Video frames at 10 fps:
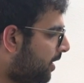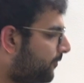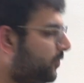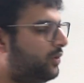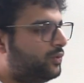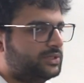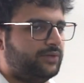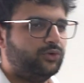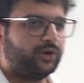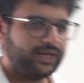A few do's.
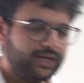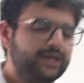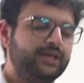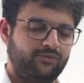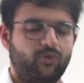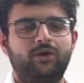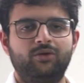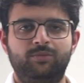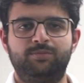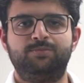If you really want to
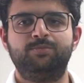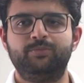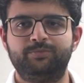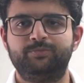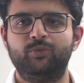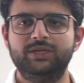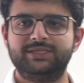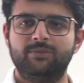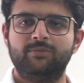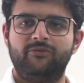pull
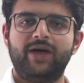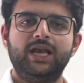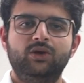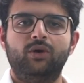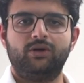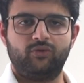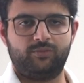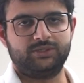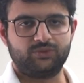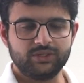some value out of
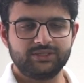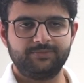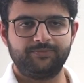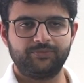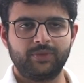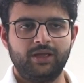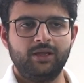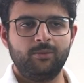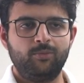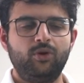open source,
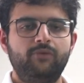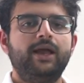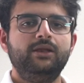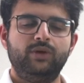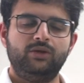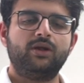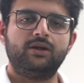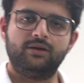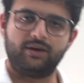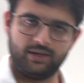pull value in your
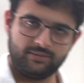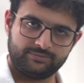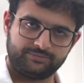learning.